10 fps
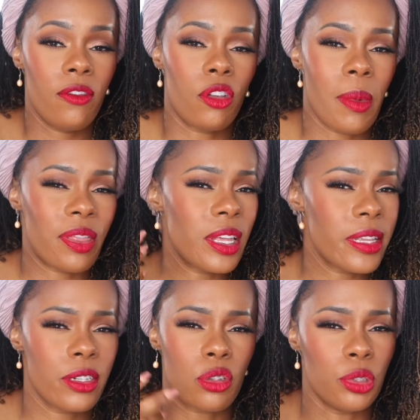from, I think
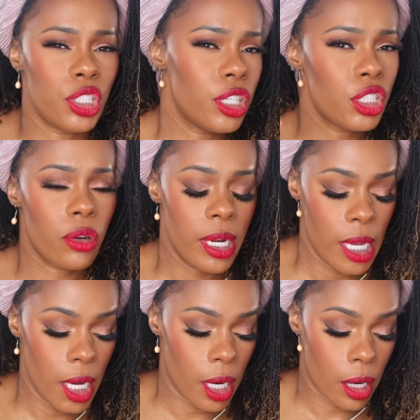there's some ginger in
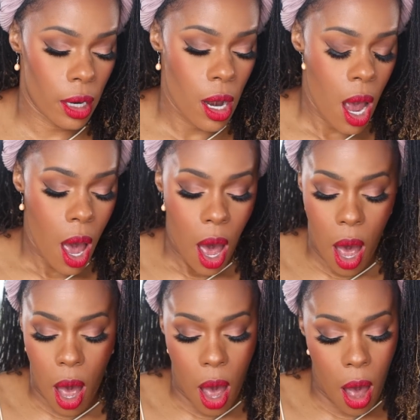here.
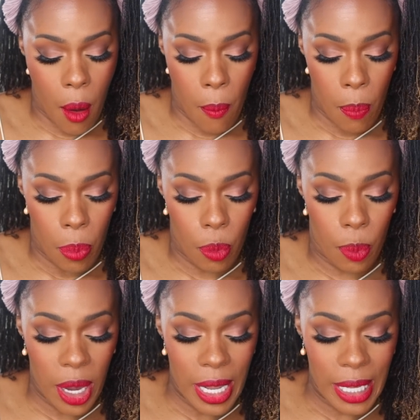
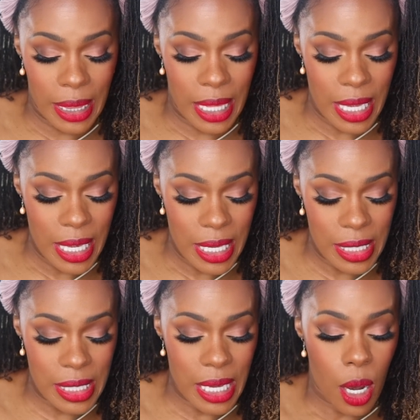But
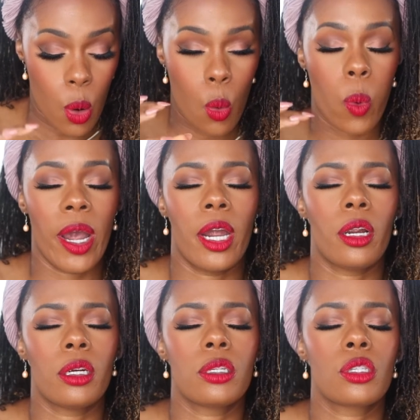this
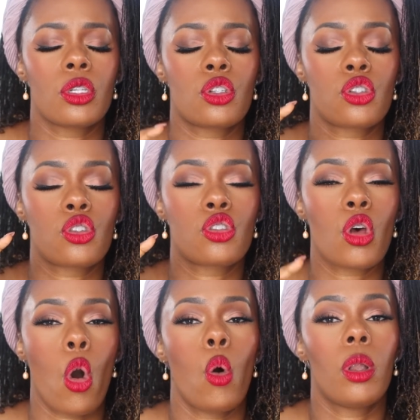wears
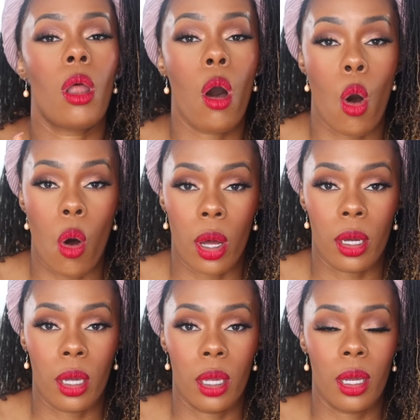so long.
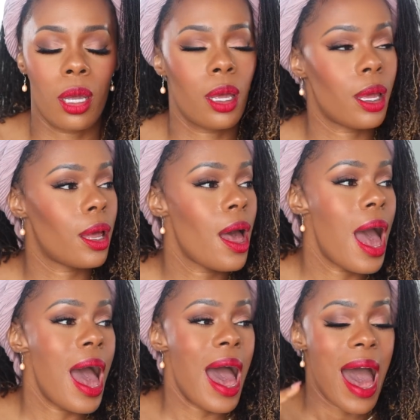
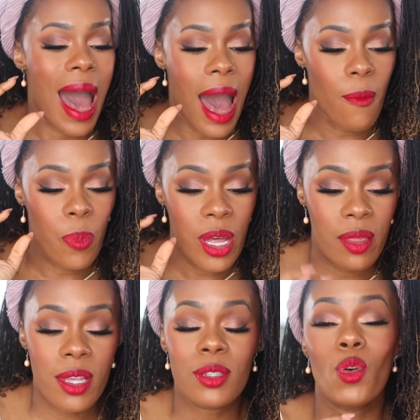I
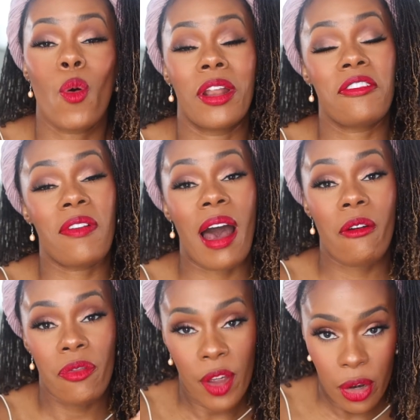put this on at
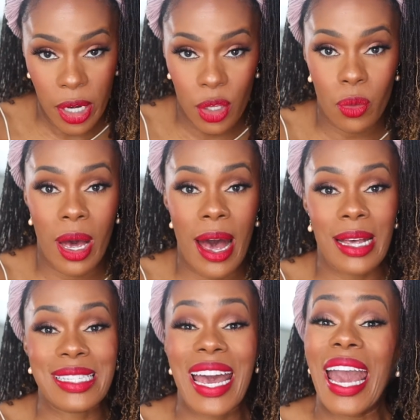5:30, you
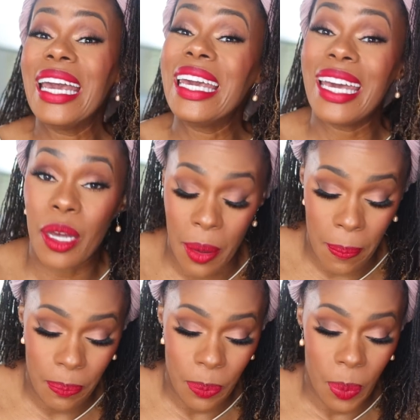guys, a.m.